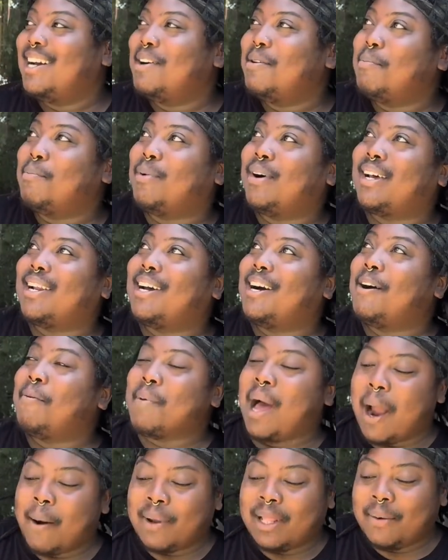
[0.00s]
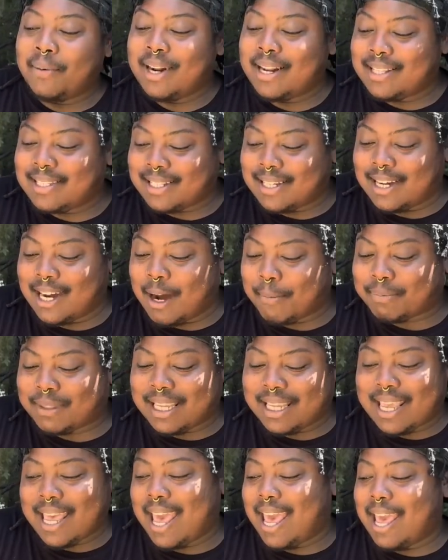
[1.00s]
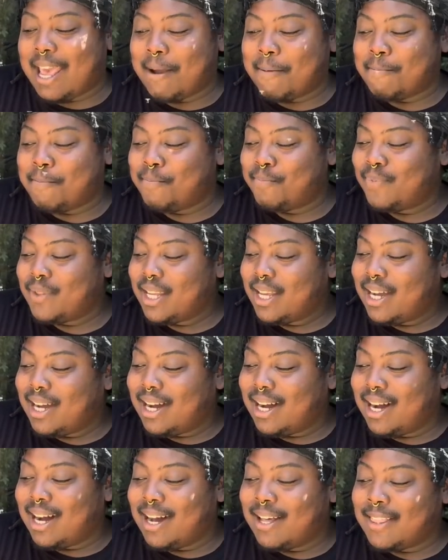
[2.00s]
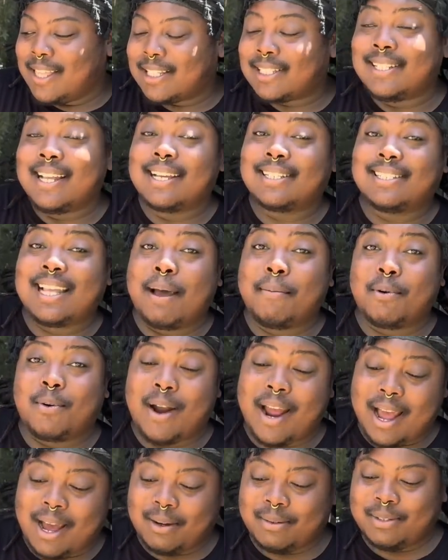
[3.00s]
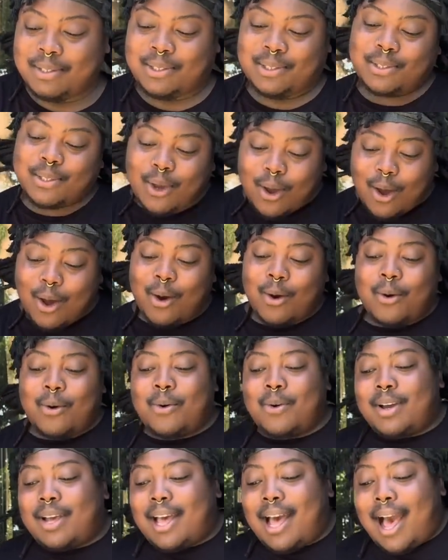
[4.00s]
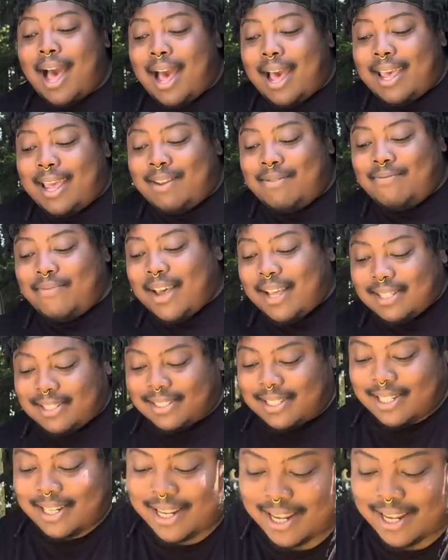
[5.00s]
But I really wanted to up the game this next time around. So I invested